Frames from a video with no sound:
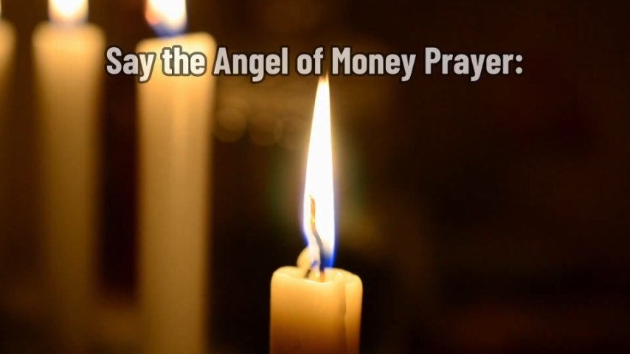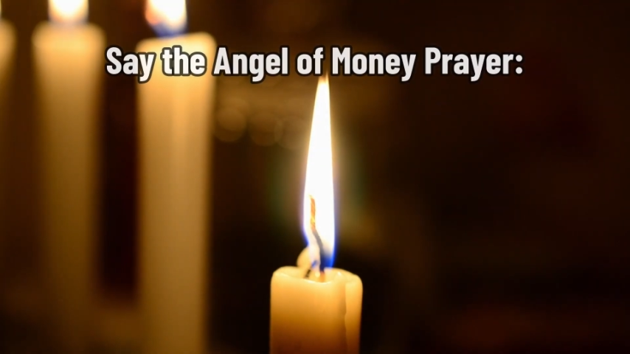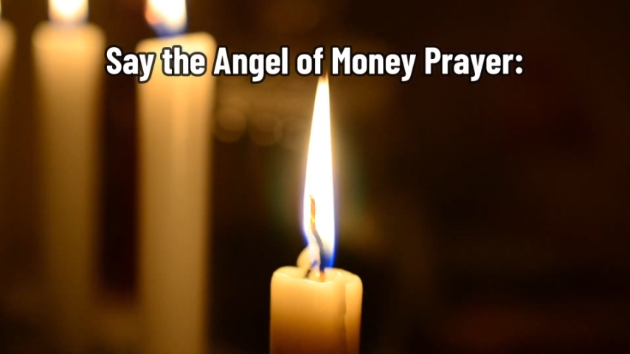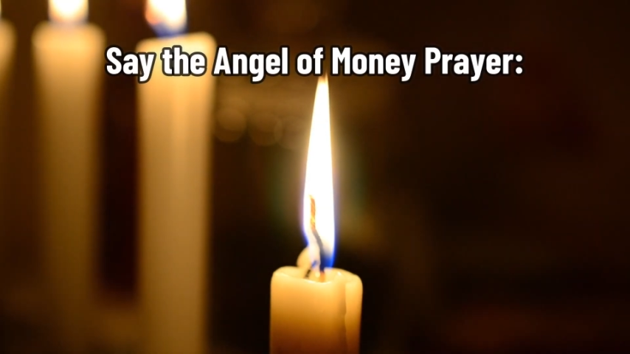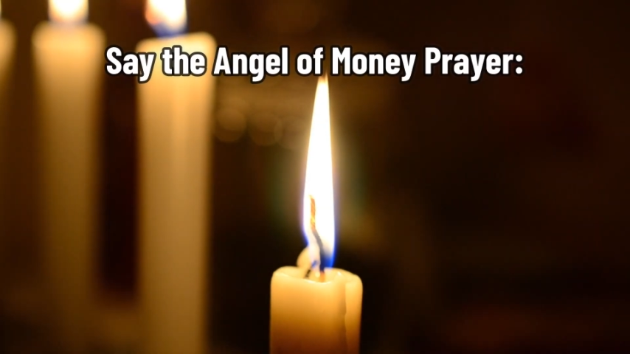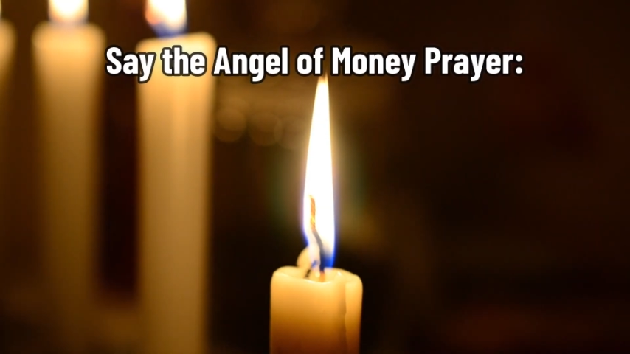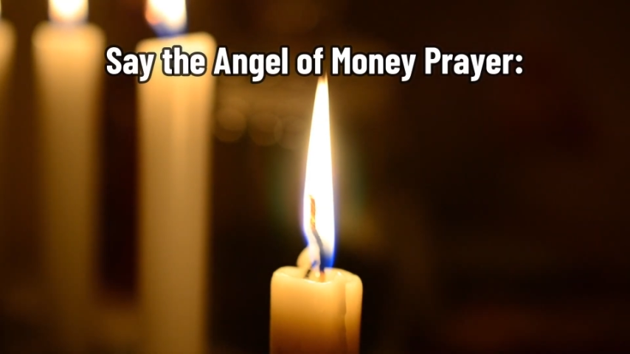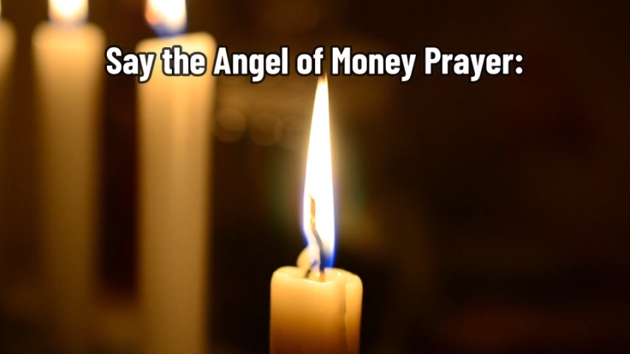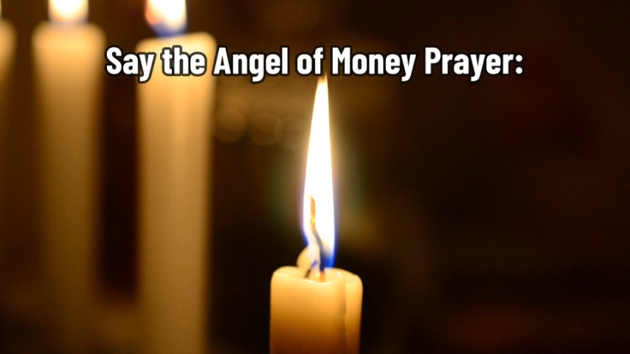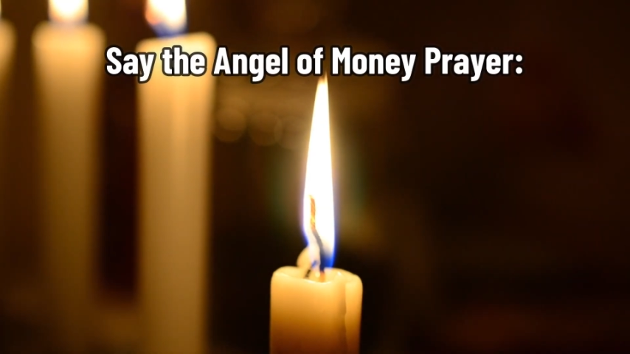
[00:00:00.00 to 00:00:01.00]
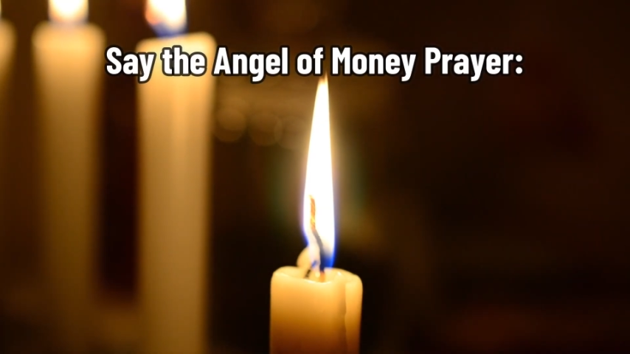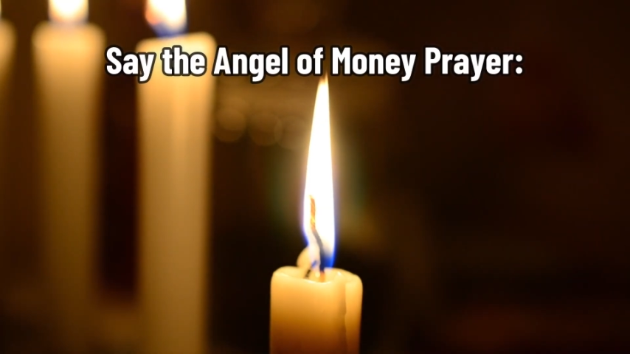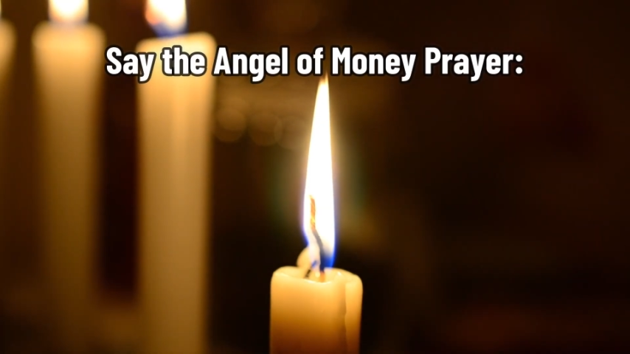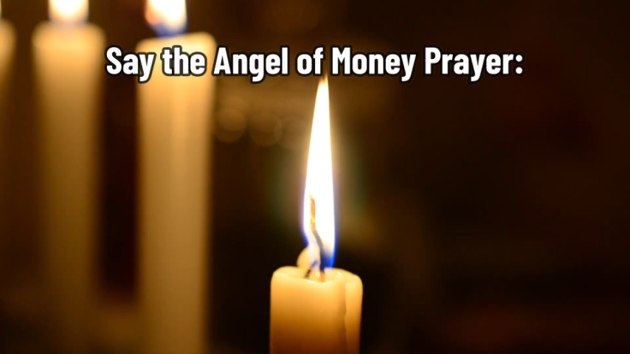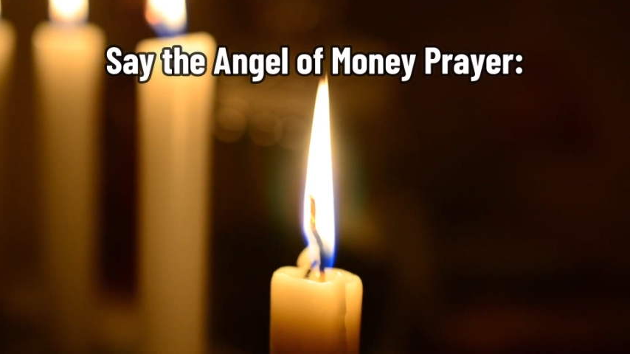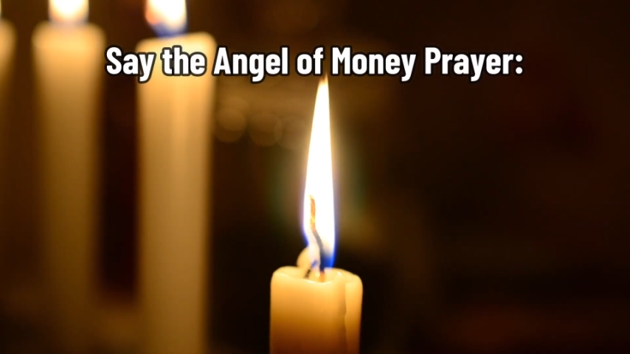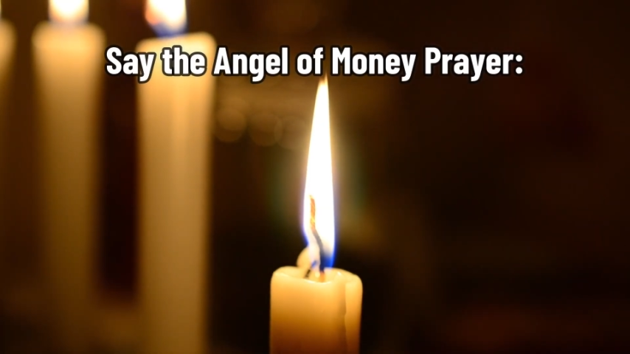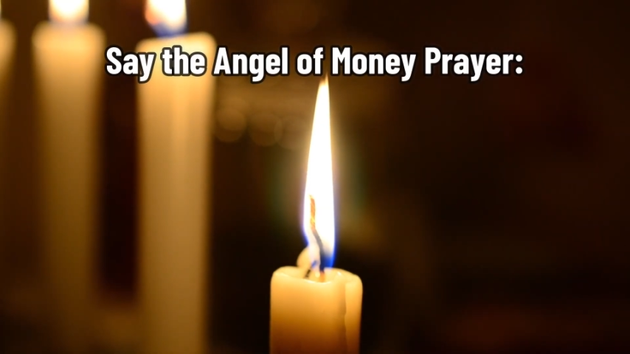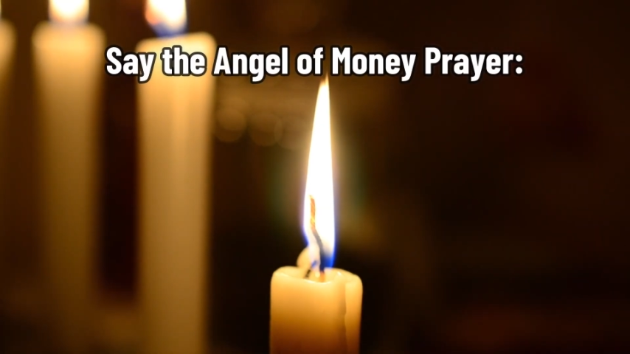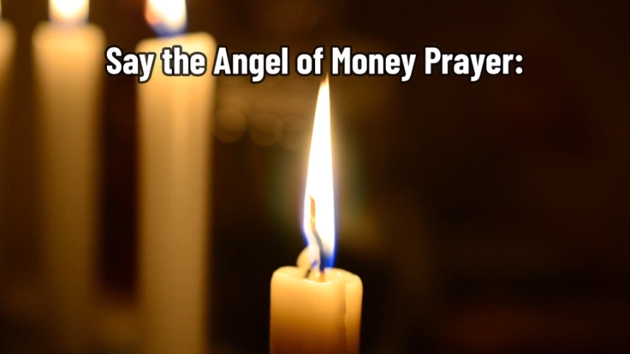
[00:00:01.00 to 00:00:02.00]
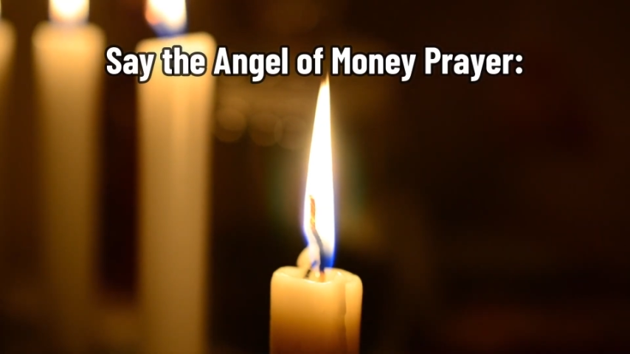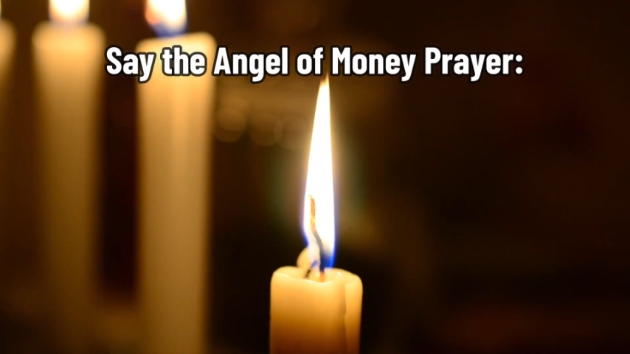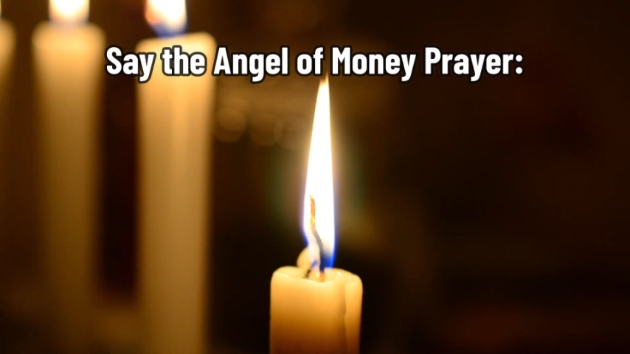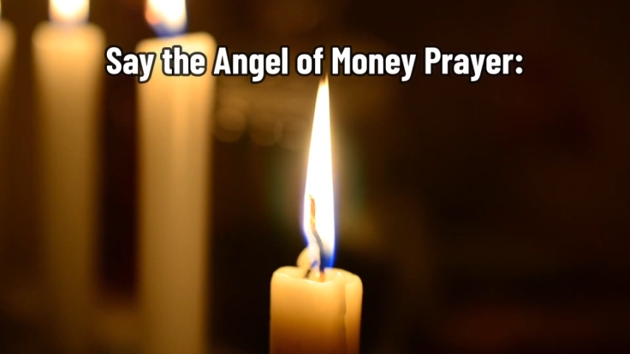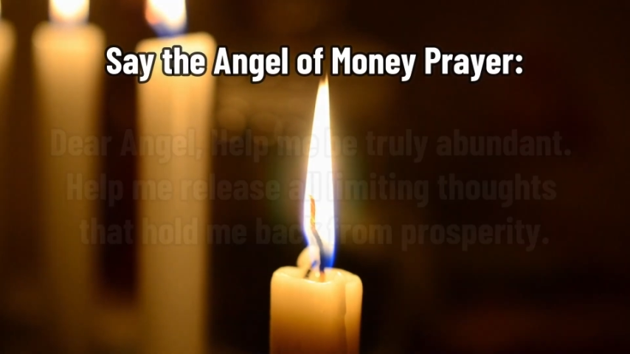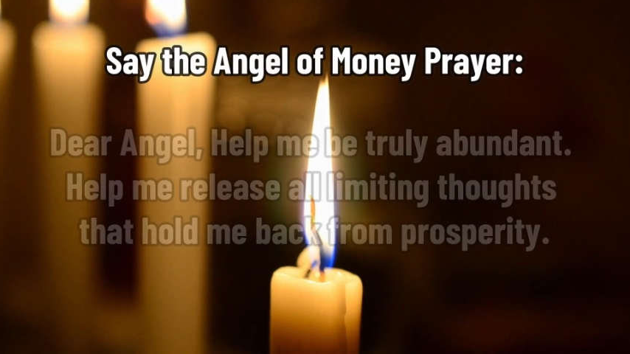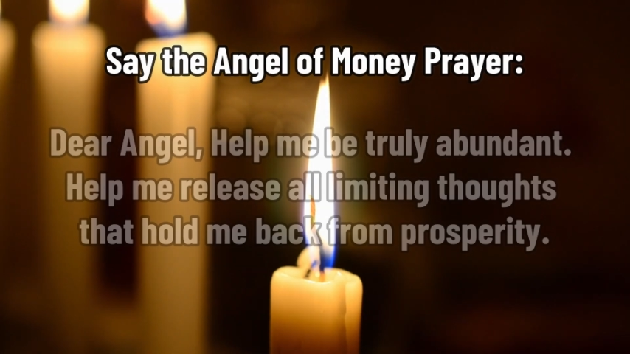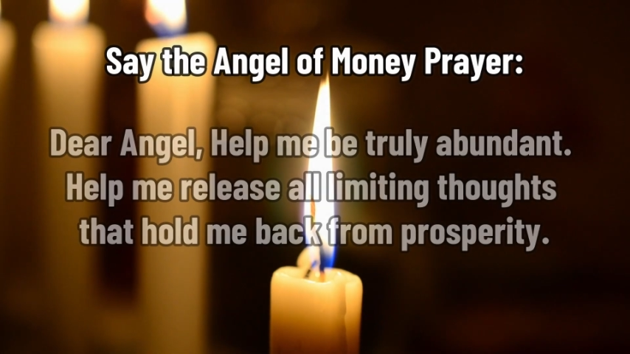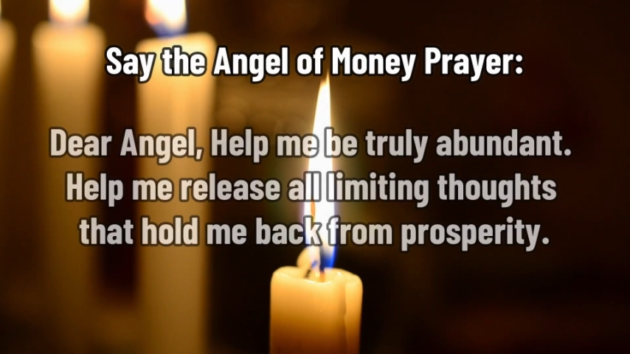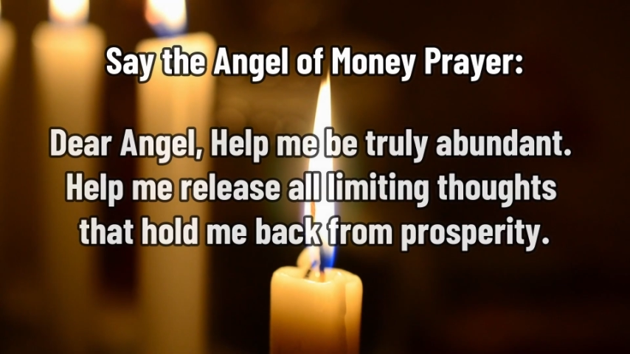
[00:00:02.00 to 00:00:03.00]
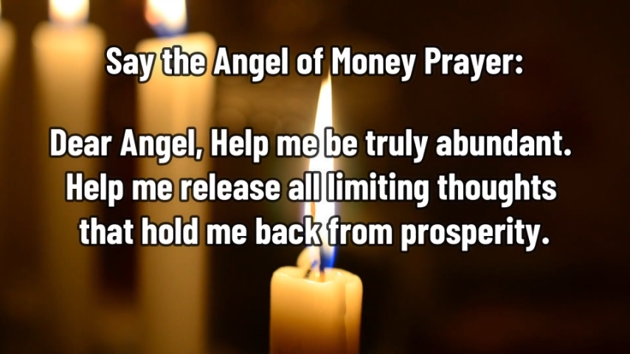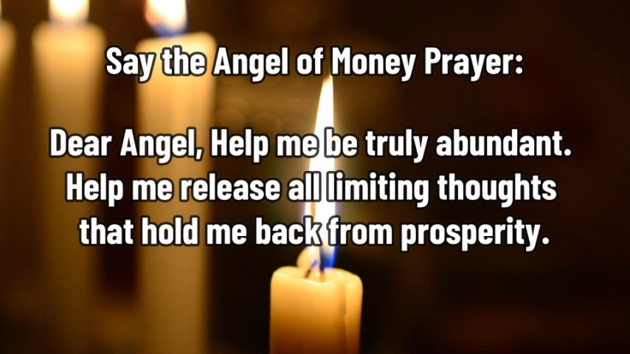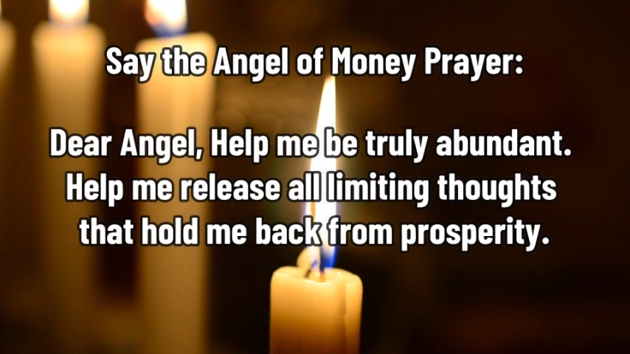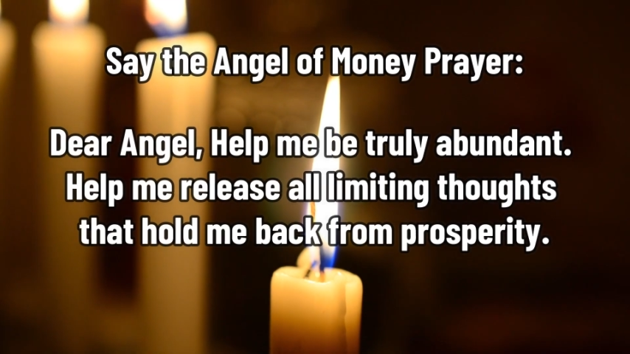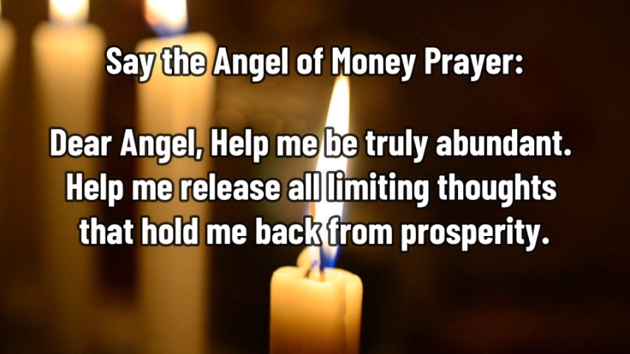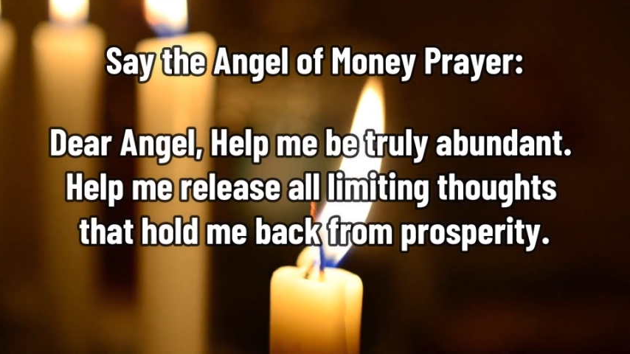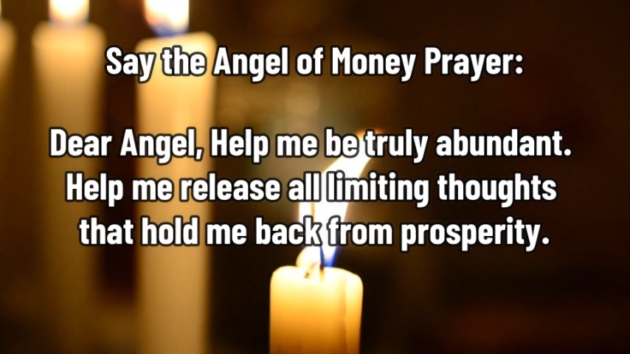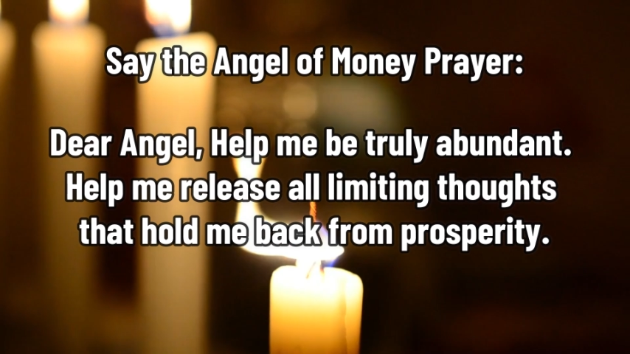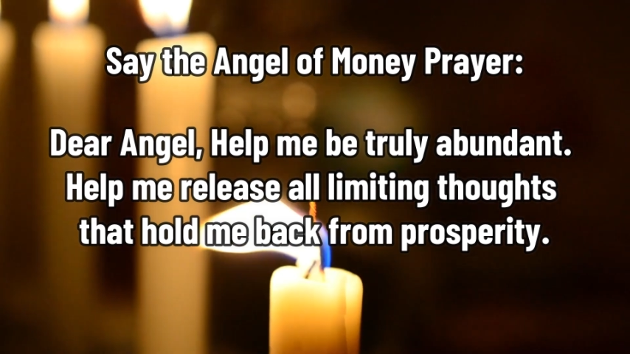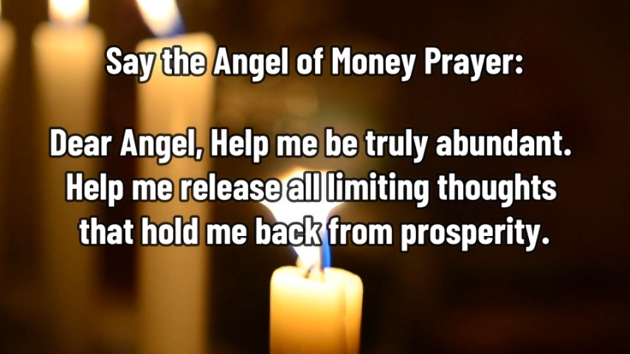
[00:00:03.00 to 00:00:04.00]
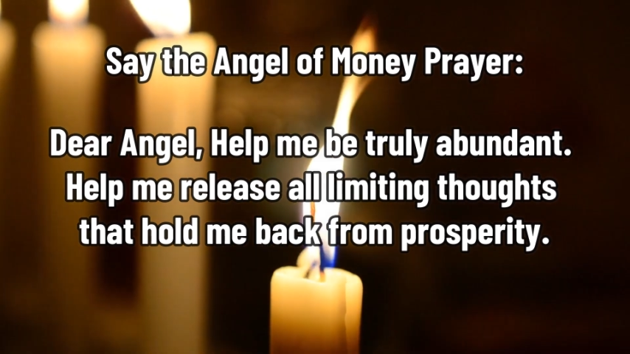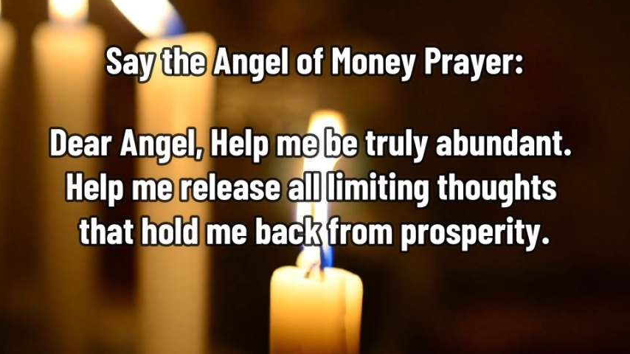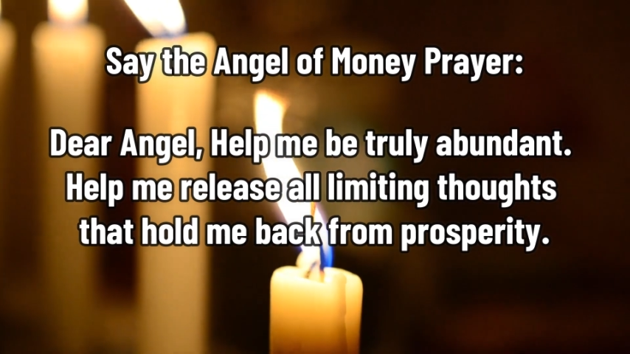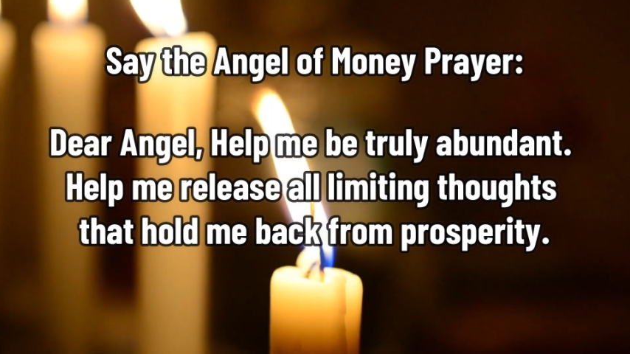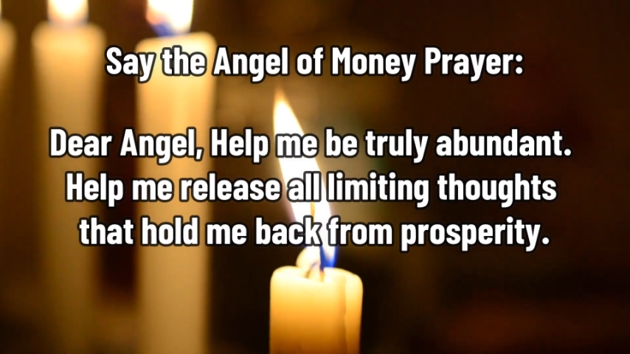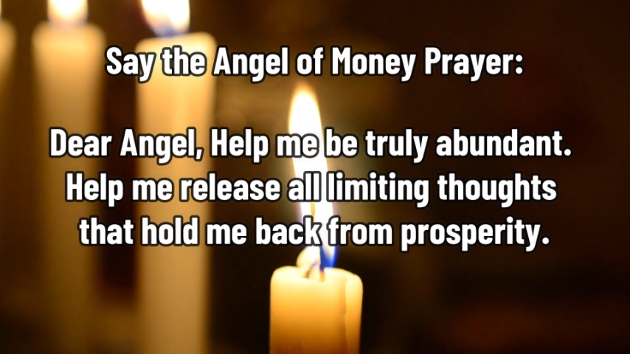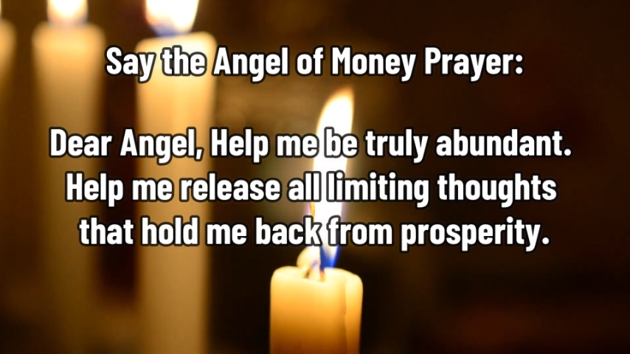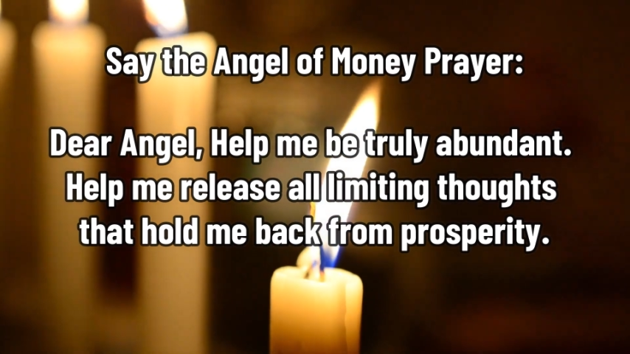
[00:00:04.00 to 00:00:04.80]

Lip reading: (no speaker visible)